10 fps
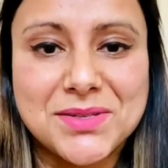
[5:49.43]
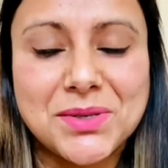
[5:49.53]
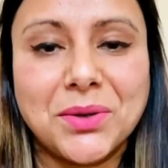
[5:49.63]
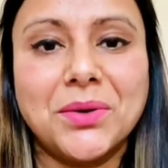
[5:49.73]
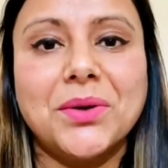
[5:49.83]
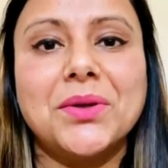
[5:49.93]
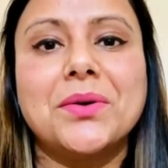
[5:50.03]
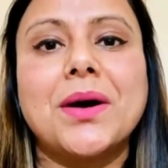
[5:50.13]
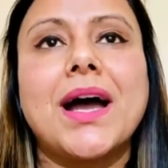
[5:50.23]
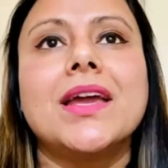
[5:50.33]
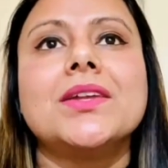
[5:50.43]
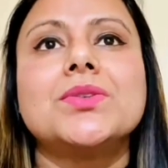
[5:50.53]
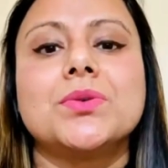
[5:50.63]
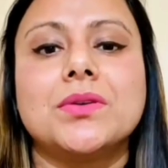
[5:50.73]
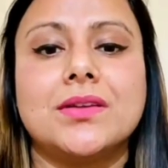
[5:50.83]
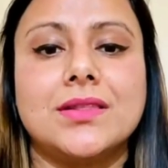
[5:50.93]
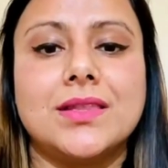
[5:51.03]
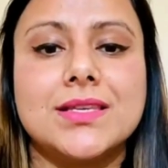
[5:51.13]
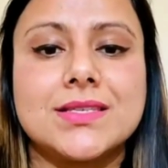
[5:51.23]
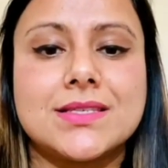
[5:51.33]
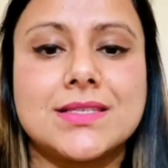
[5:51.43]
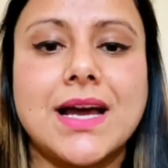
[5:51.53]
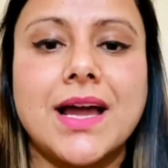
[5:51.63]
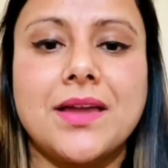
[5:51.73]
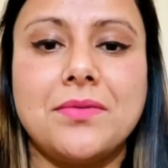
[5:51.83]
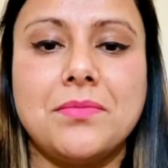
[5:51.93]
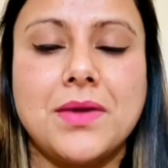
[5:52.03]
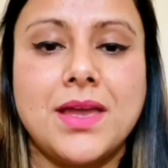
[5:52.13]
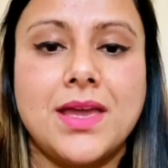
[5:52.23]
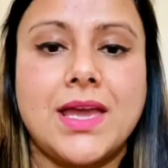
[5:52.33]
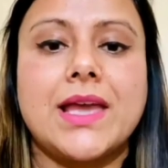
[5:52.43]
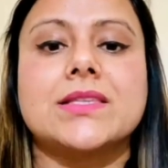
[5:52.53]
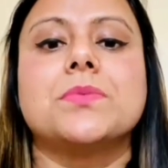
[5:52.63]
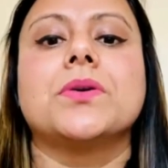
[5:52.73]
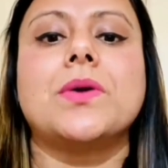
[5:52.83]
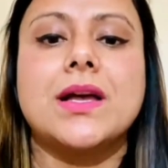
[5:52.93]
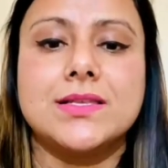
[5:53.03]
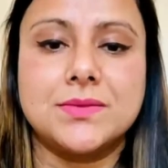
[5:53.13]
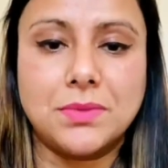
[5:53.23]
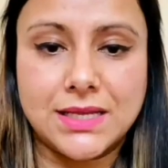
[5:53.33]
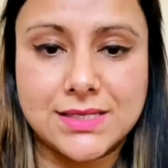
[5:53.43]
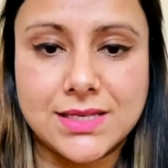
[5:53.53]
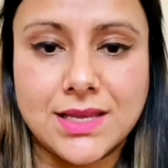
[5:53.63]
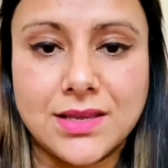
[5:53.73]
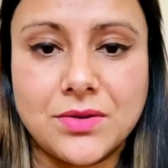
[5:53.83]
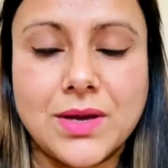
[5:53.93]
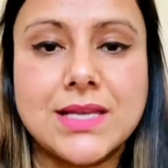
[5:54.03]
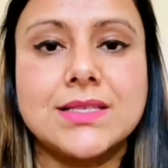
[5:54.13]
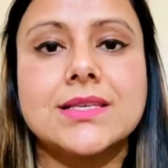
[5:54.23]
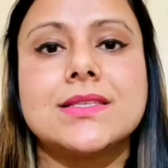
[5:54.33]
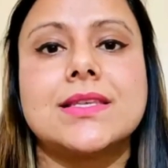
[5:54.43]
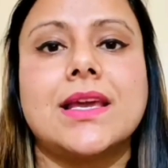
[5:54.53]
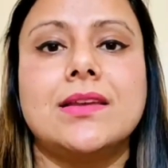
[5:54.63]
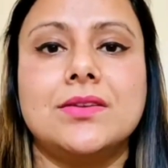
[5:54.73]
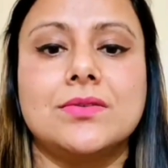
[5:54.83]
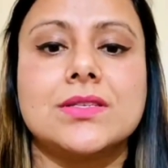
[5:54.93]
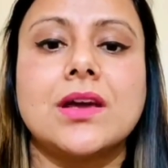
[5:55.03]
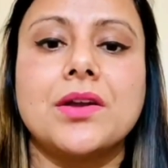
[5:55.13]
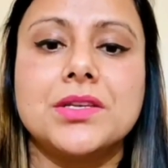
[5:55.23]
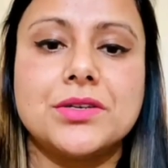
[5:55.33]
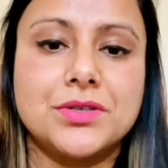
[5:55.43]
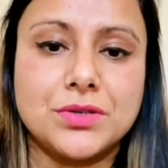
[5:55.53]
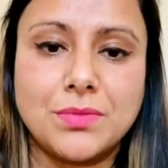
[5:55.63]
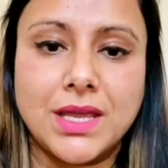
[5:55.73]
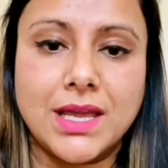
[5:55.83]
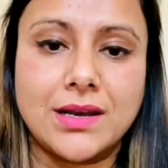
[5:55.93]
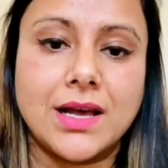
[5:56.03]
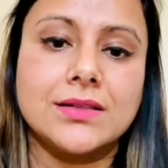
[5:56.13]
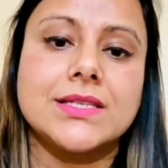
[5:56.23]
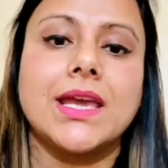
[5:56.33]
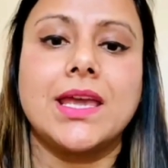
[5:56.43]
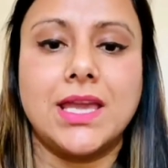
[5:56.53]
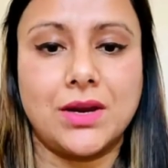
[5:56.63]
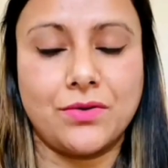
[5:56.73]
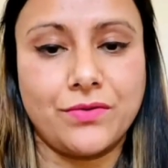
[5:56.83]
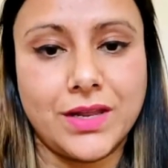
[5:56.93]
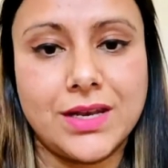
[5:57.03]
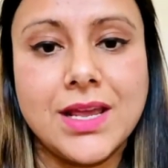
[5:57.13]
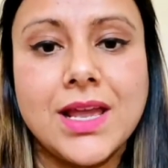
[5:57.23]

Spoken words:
So, I took this time as Bhagwan's blessing, as he said, surrender to me and I'll take care of it.